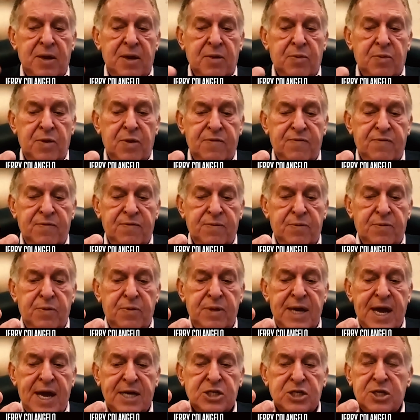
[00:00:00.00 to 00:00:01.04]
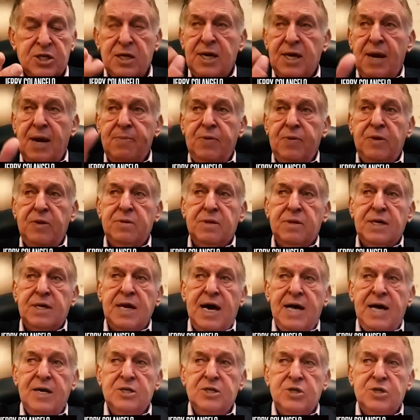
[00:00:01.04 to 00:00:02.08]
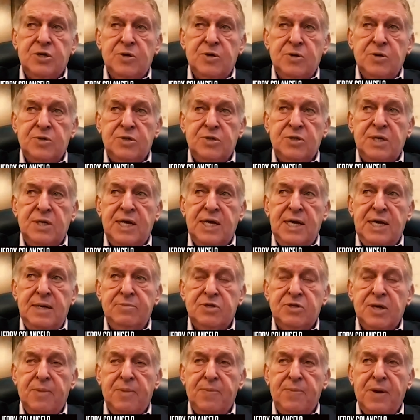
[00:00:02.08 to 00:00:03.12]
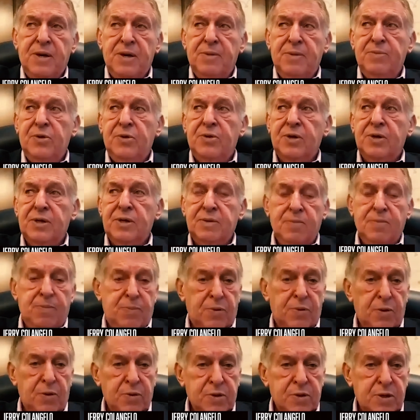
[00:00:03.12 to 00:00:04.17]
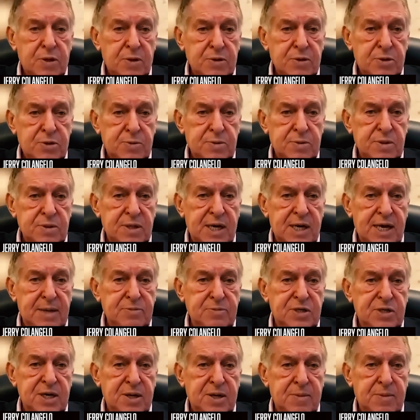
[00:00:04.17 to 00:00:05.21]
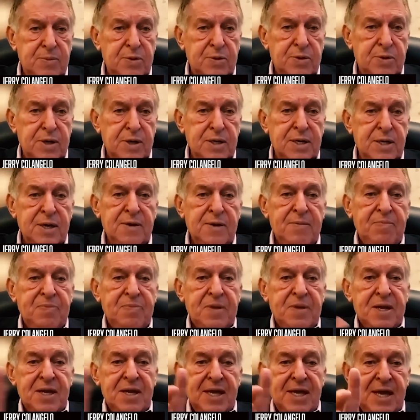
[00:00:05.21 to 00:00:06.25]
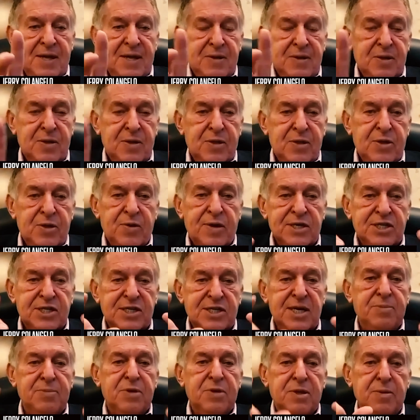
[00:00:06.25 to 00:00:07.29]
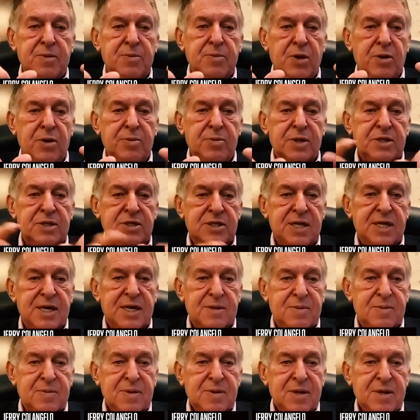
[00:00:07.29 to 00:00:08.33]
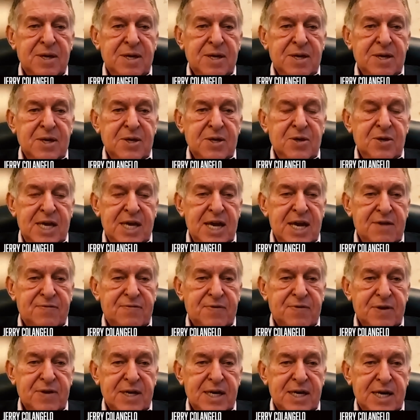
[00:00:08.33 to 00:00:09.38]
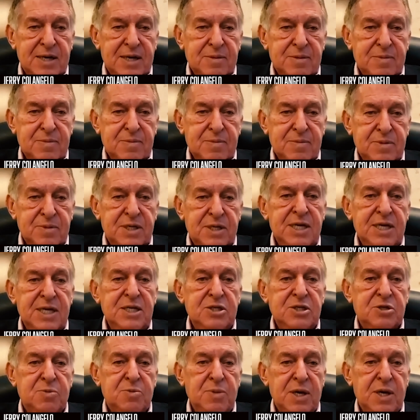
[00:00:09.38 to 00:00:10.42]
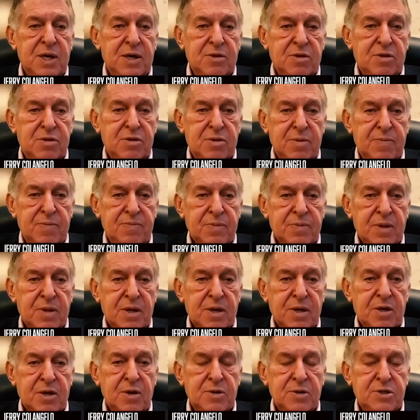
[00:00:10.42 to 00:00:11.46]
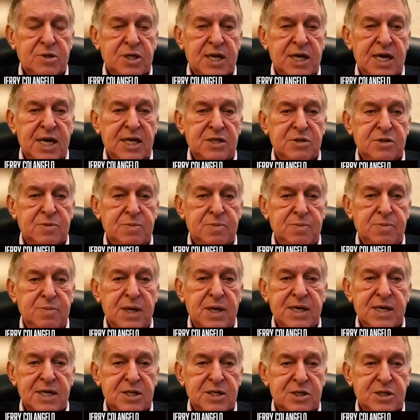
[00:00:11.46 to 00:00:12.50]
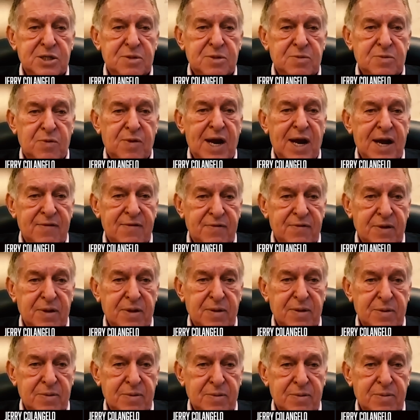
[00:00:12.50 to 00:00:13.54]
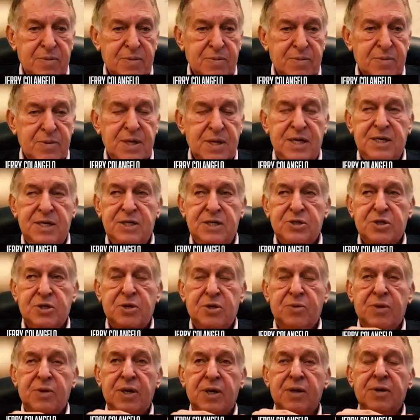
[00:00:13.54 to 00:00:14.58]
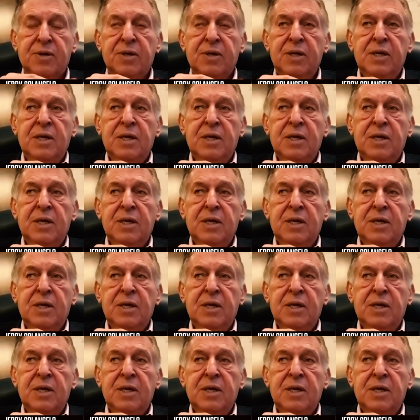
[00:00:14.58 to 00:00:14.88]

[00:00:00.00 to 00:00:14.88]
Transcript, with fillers: We actually, I put college coach names up on a board, pro coach names on a board, and there are seminal moments that you can't forget. Dean Smith, Coach K's biggest rival in his career,